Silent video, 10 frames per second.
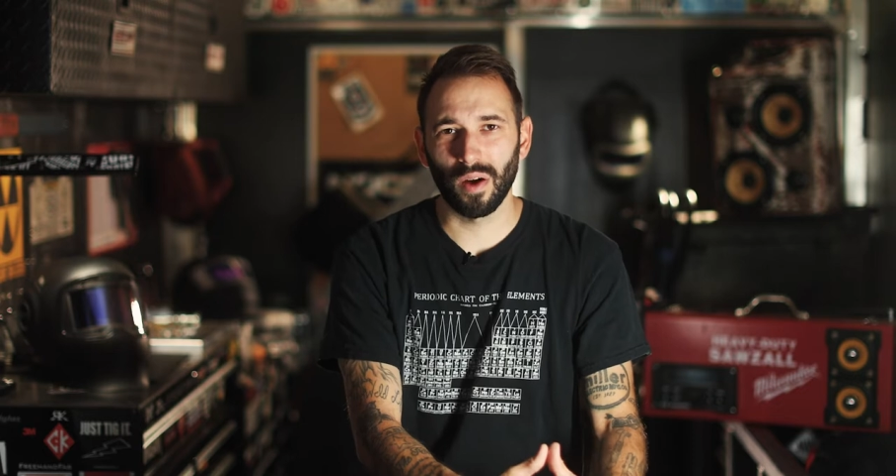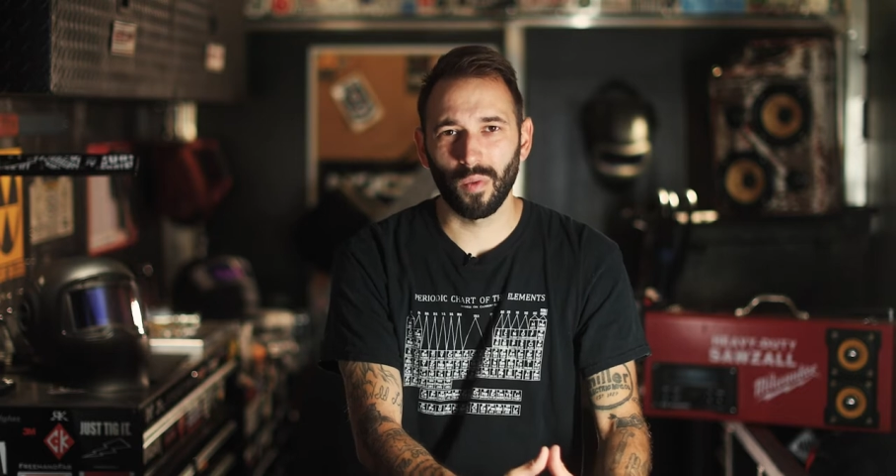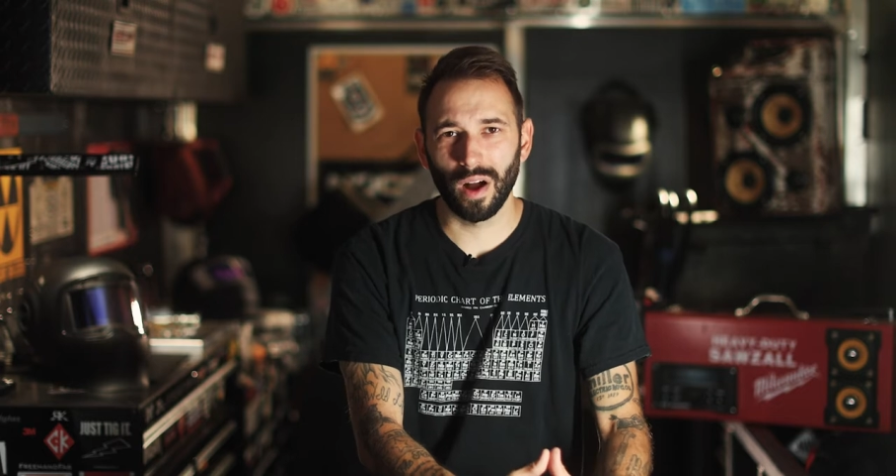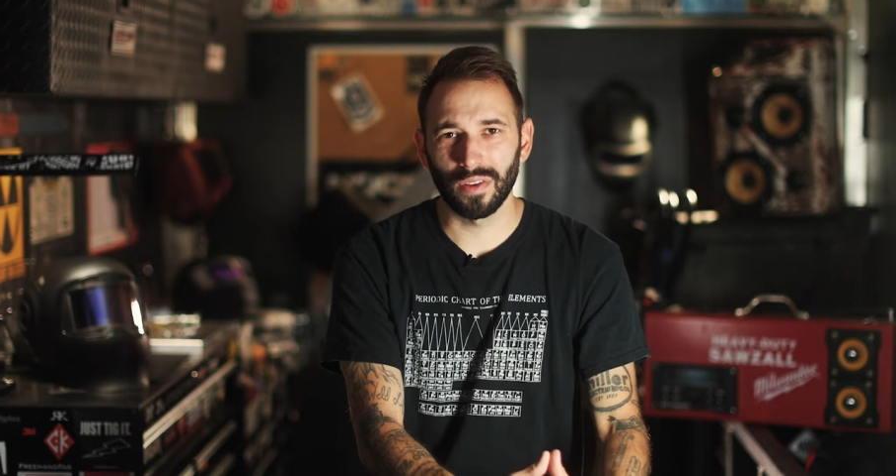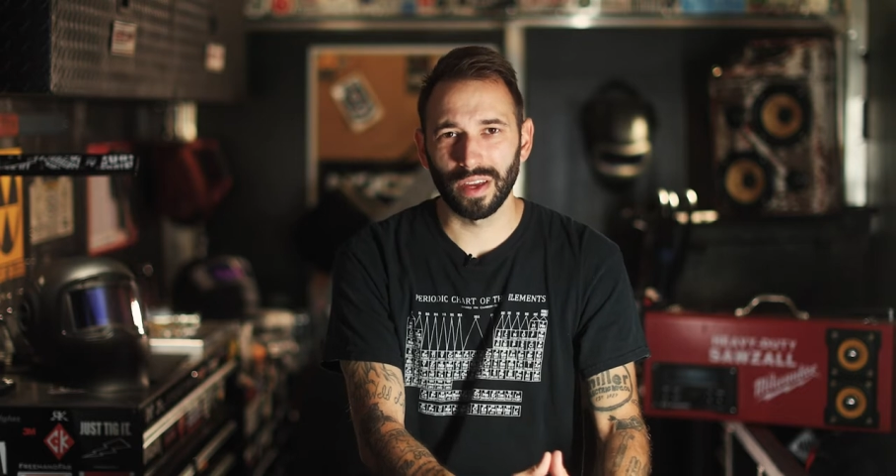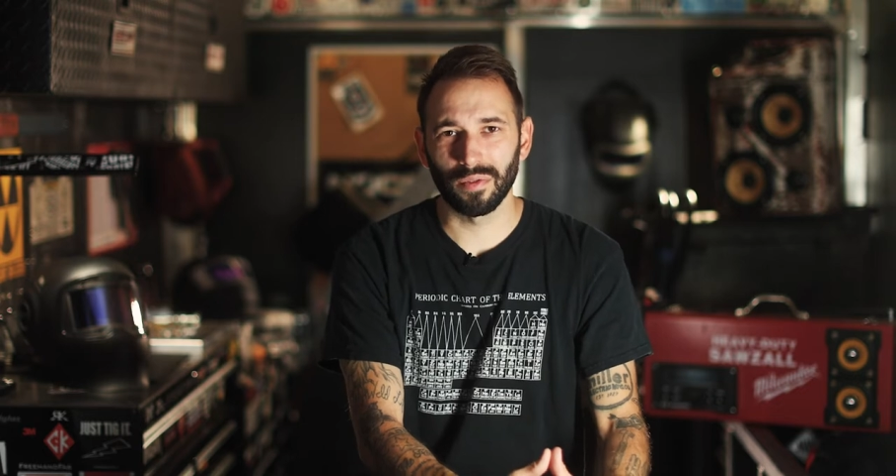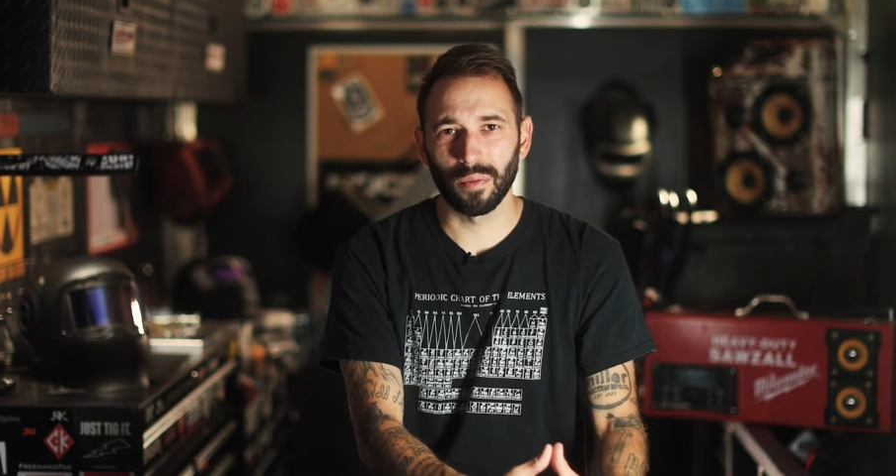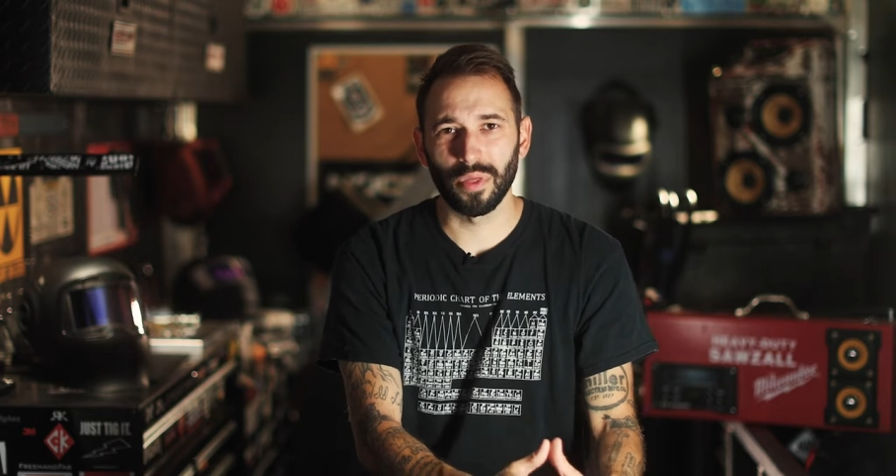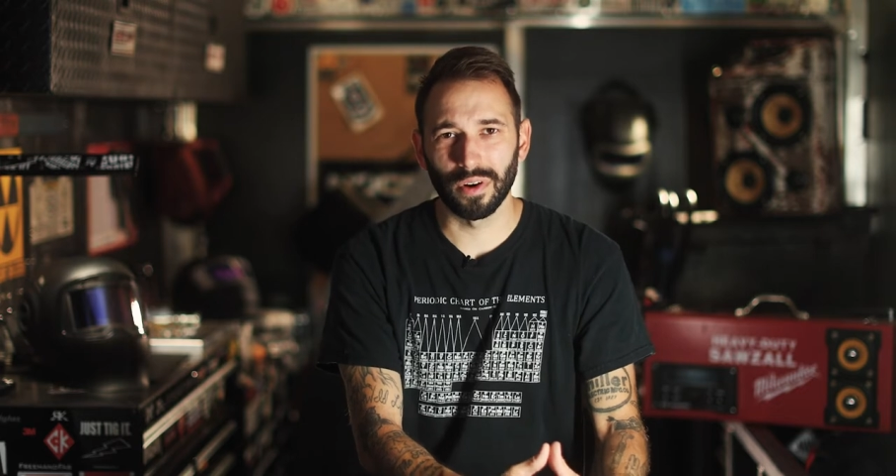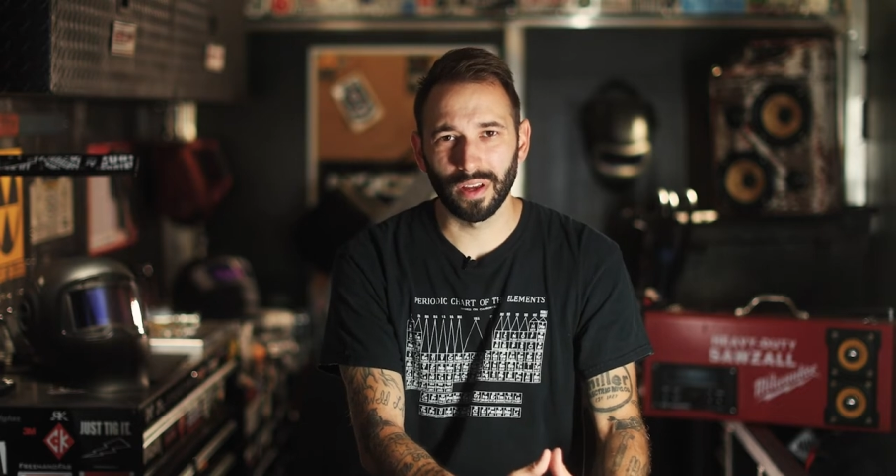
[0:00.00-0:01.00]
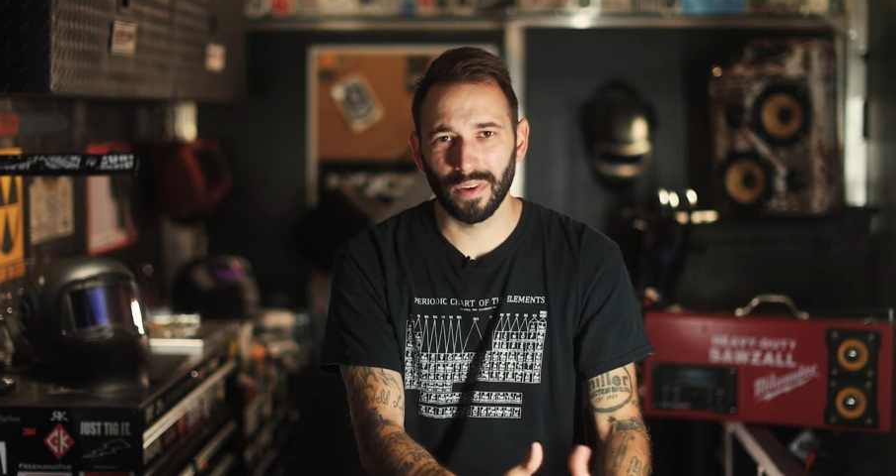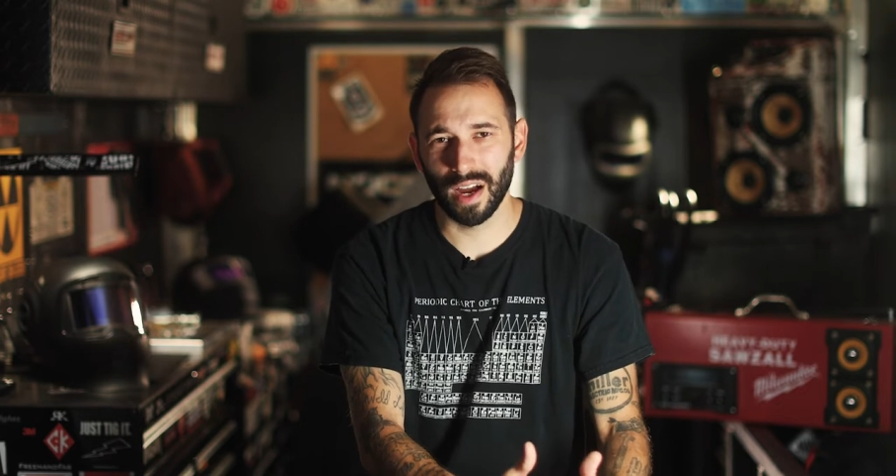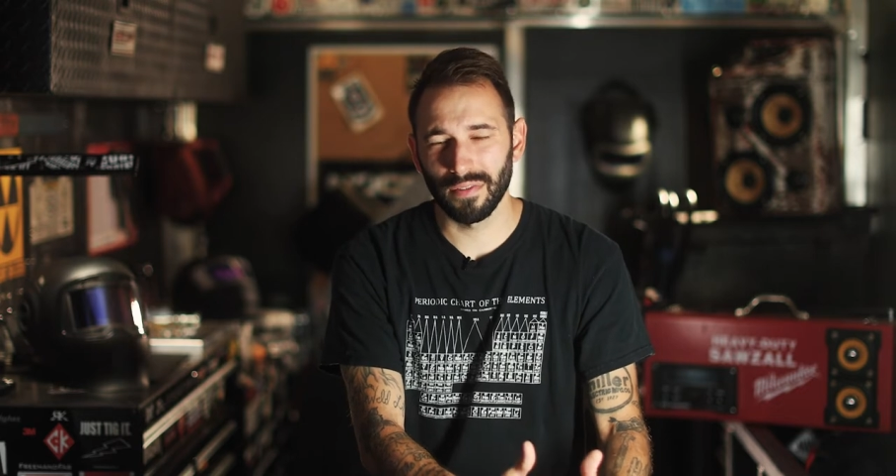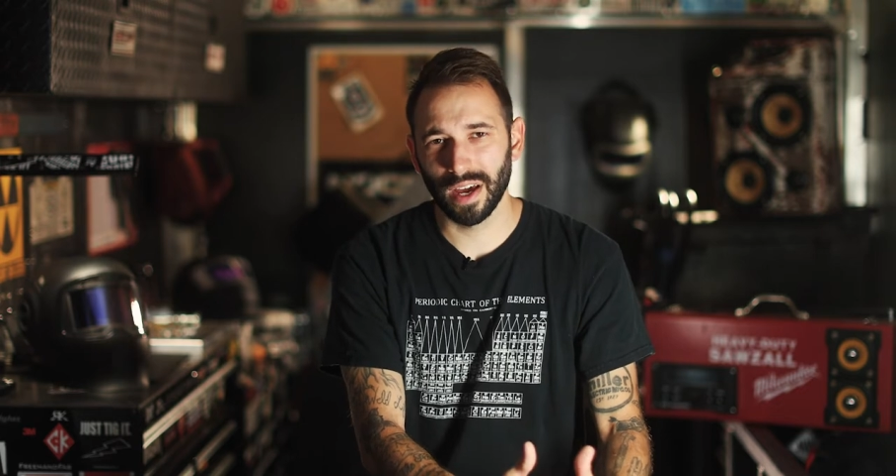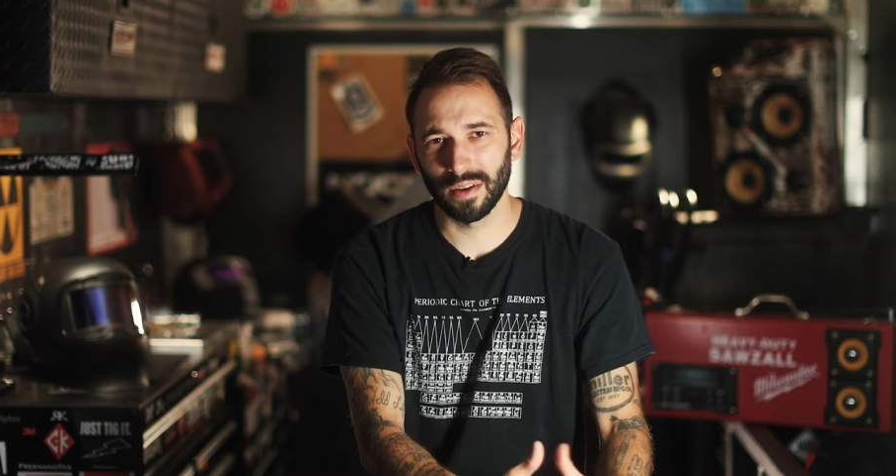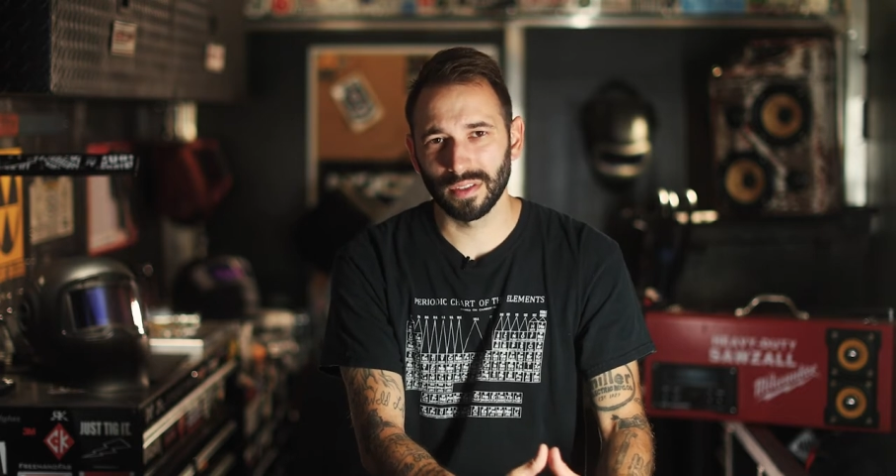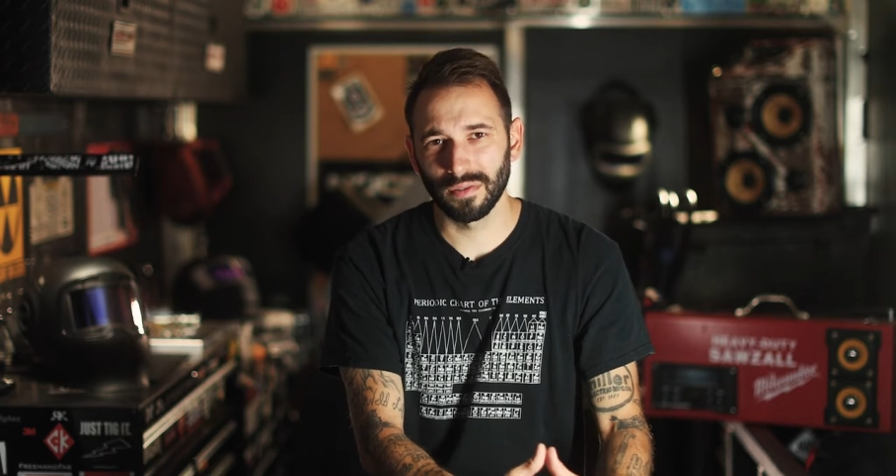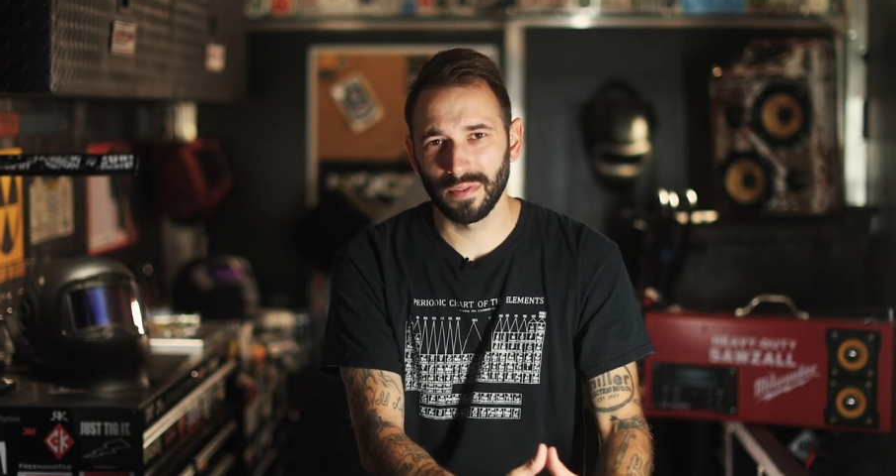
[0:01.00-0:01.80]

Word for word: at welding from 35,000